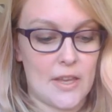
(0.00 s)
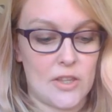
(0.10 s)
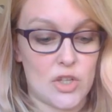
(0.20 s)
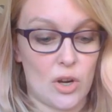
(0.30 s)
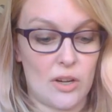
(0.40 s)

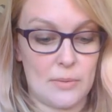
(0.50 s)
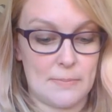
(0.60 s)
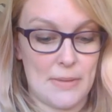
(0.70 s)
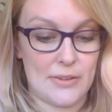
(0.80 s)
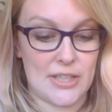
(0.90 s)
The chocolate was
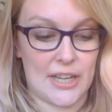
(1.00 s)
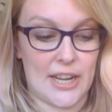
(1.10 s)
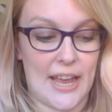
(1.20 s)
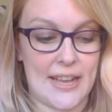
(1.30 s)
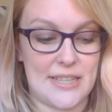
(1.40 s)
melting in
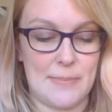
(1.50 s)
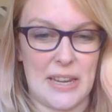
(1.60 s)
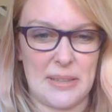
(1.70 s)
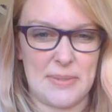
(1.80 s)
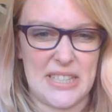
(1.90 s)
her hands,
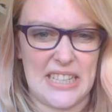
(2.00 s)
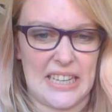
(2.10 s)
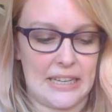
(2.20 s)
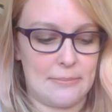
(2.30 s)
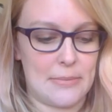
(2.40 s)
making them
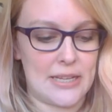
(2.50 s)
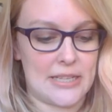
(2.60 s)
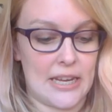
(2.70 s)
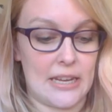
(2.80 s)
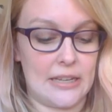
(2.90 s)
sticky and
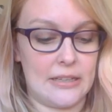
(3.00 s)
messy.